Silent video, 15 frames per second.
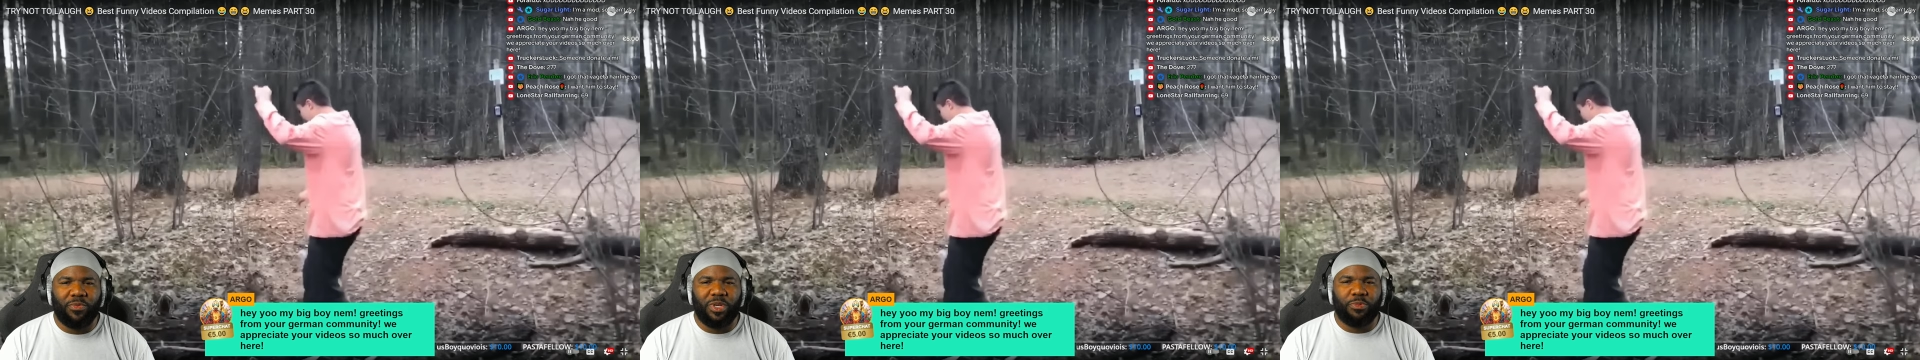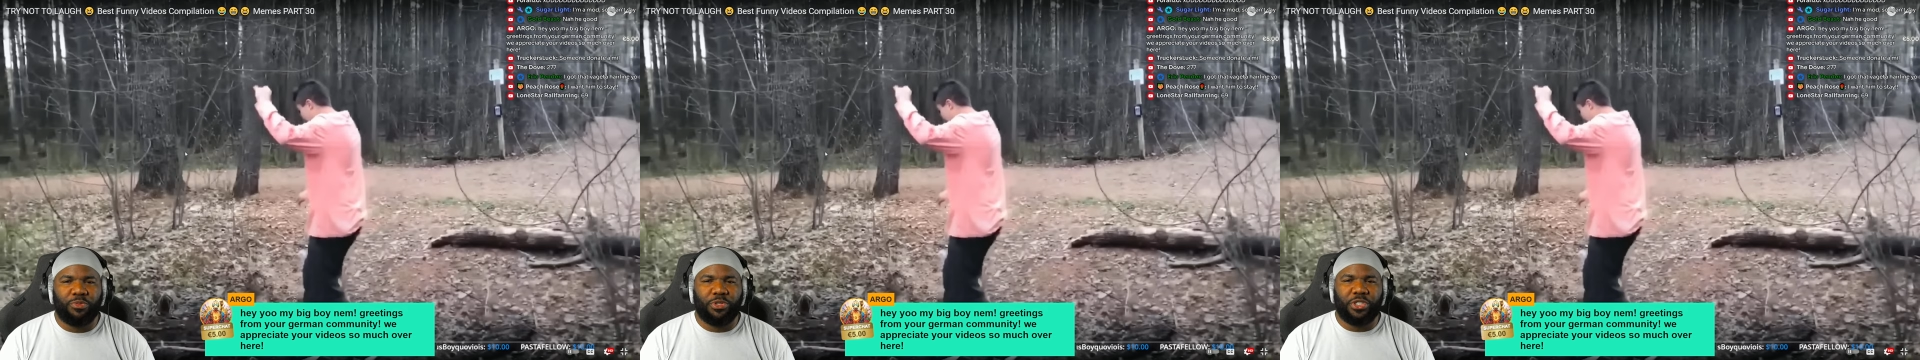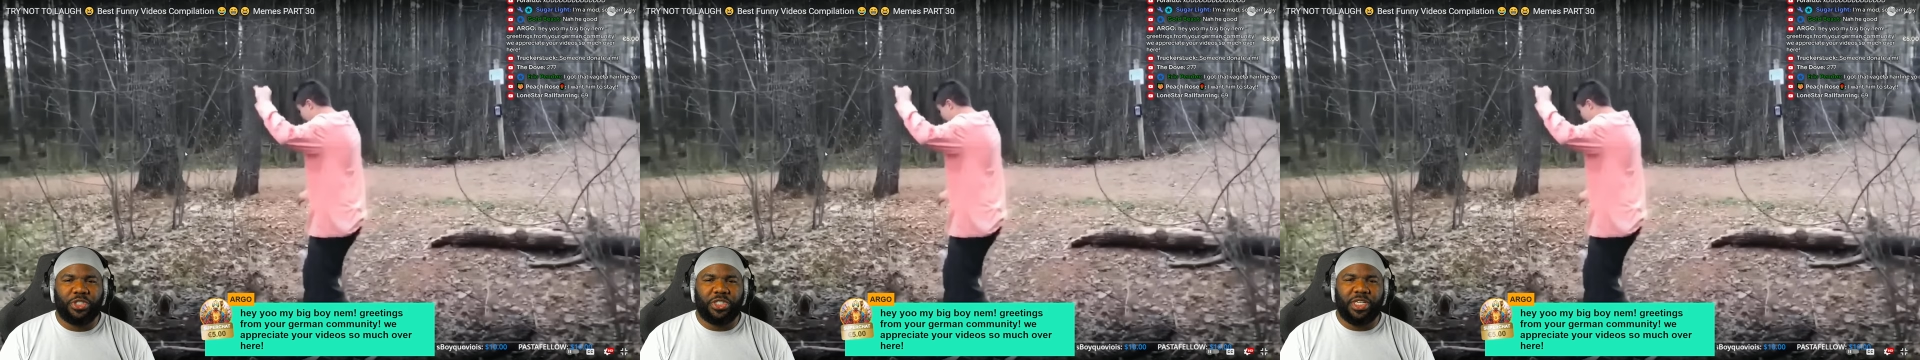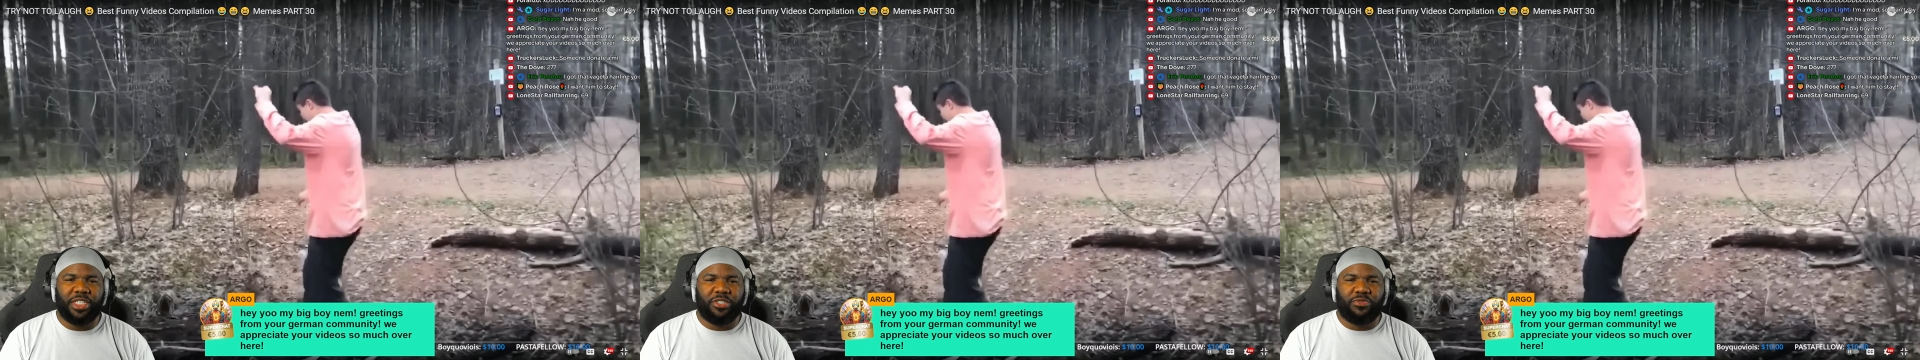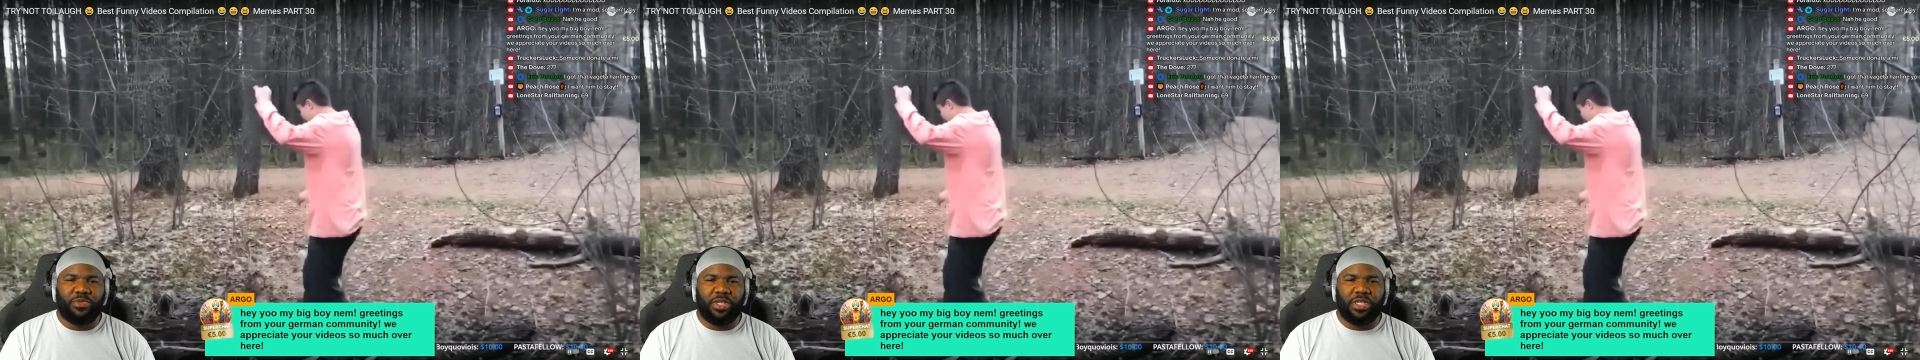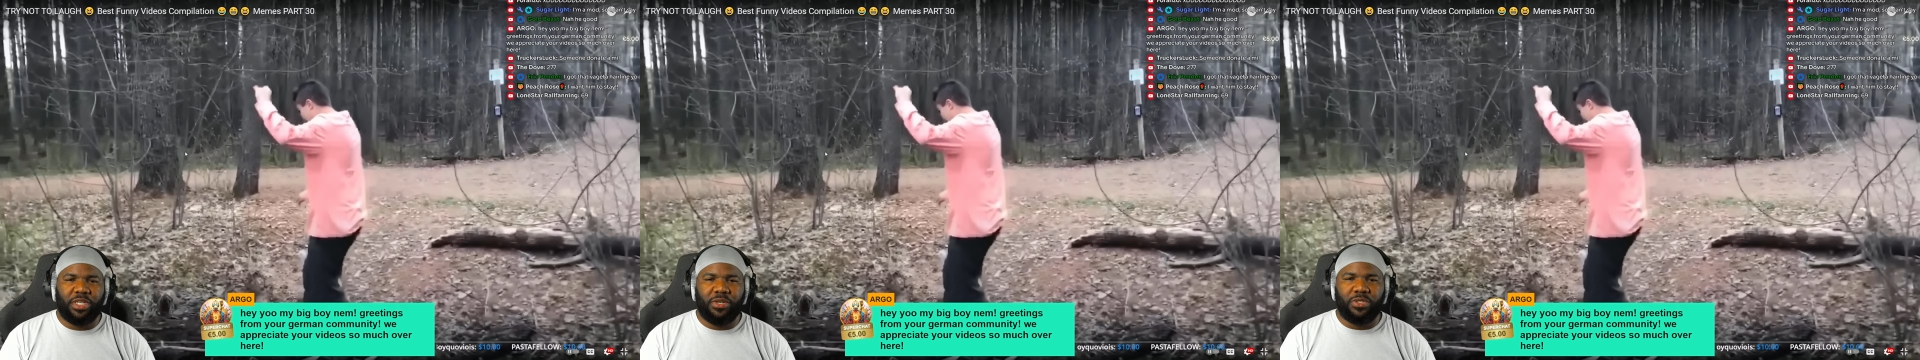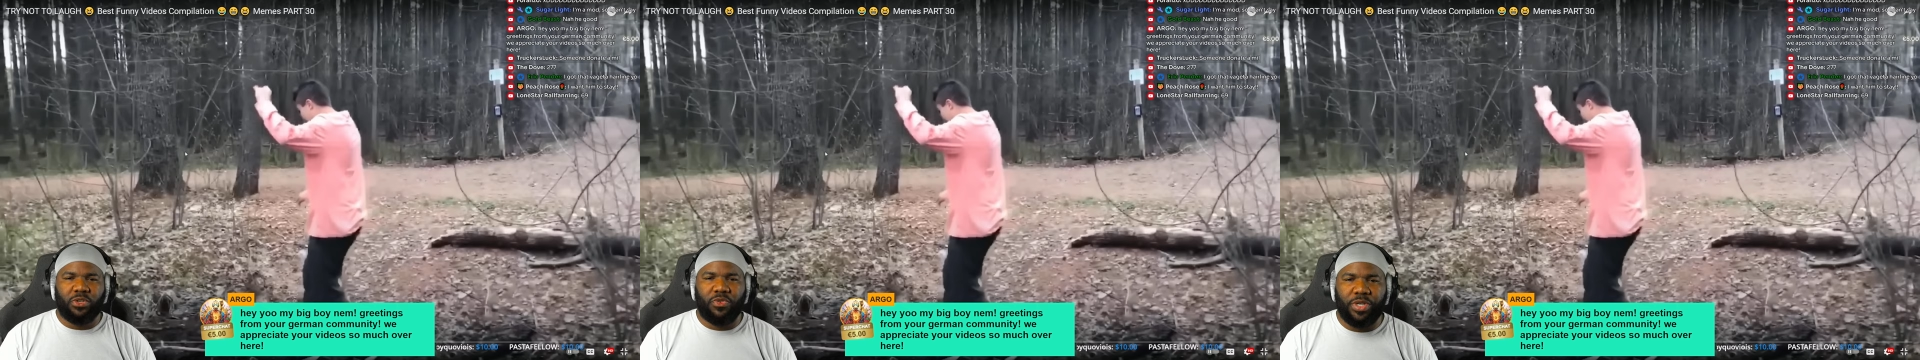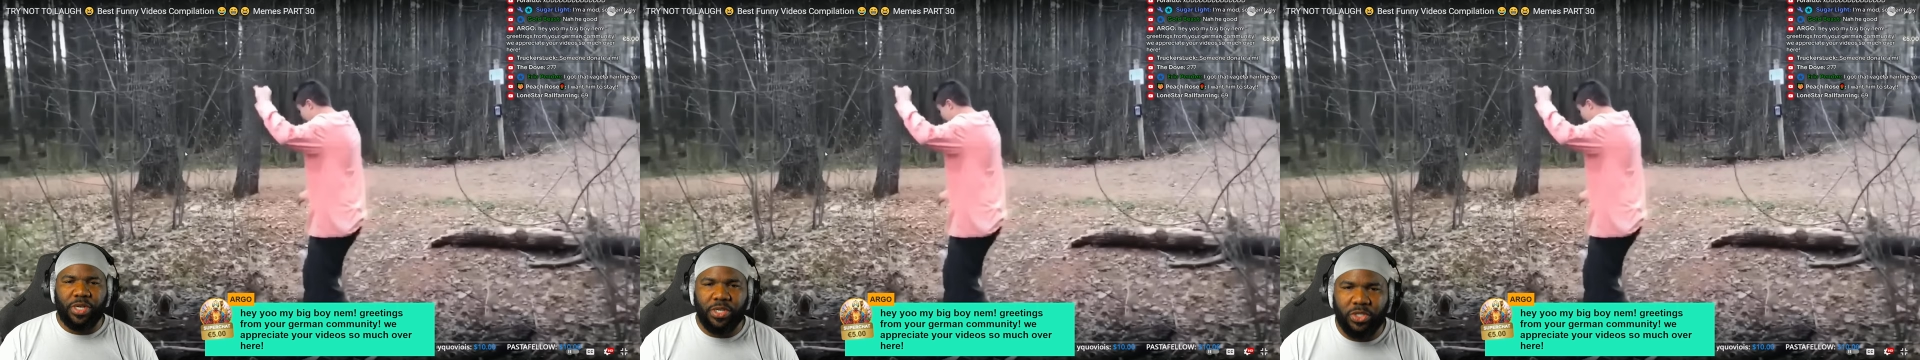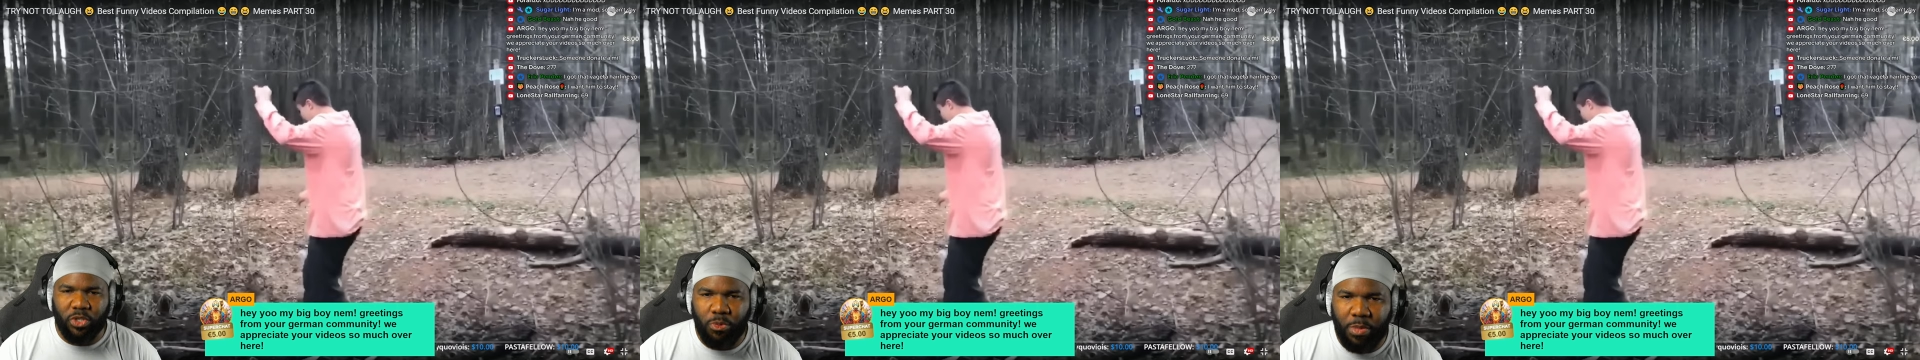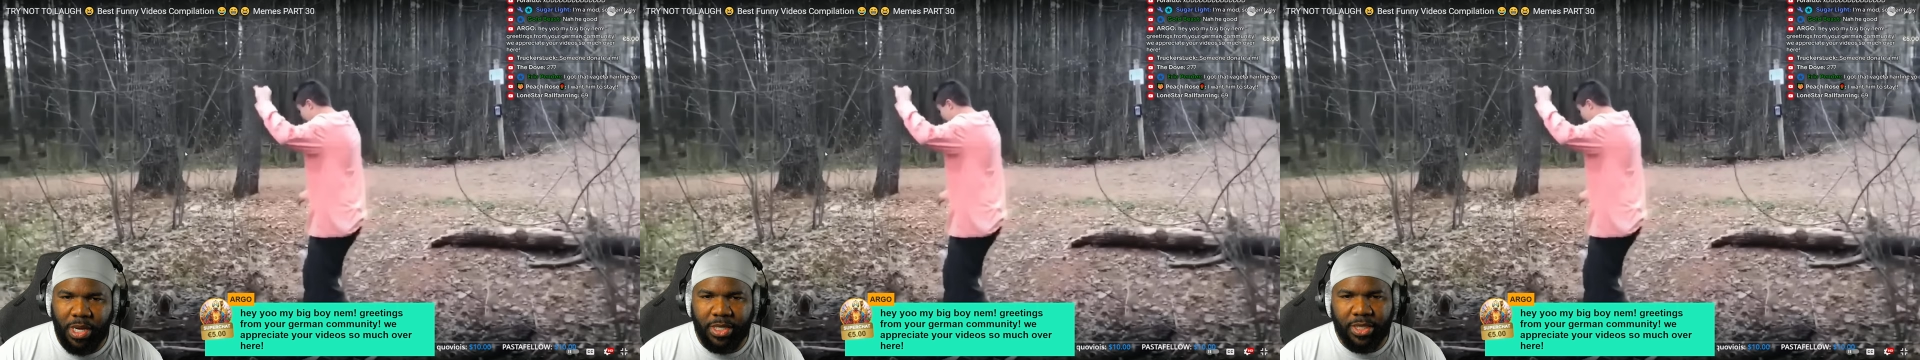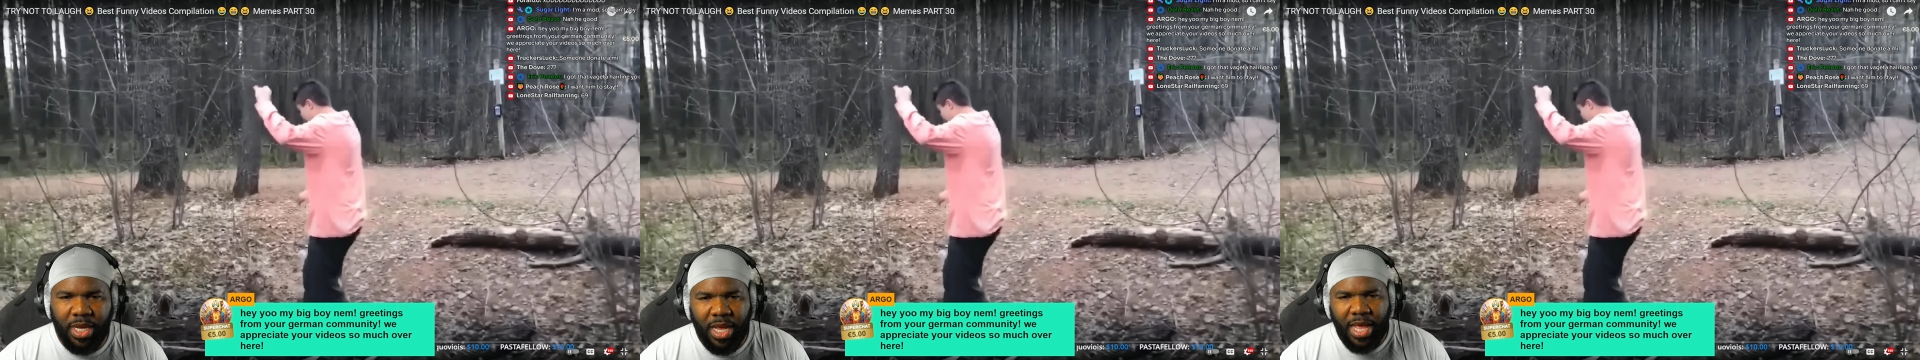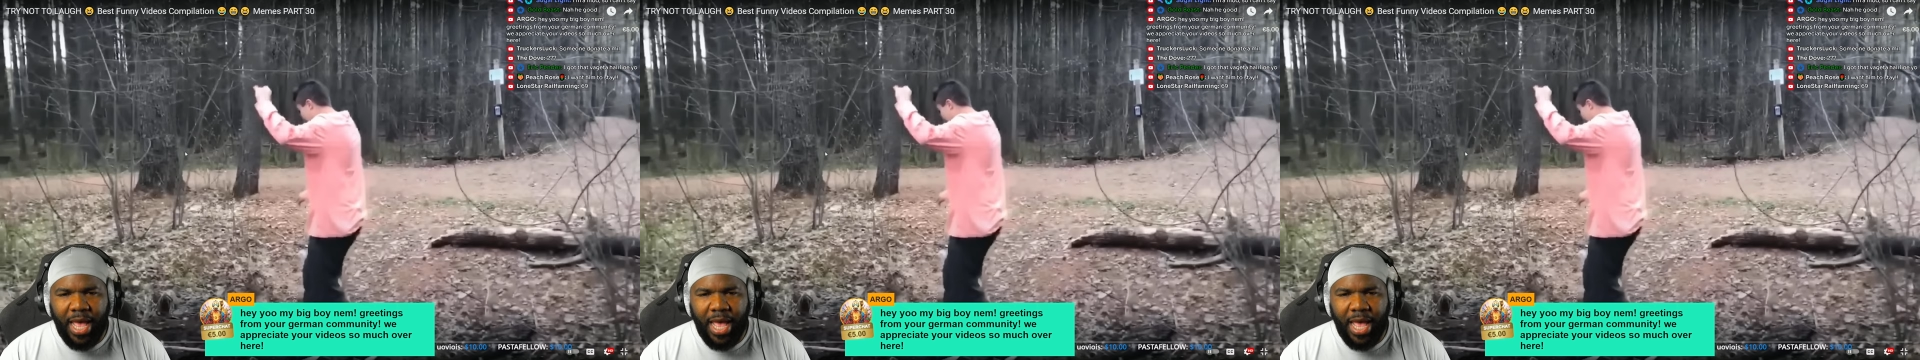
We appreciate your videos over here so much.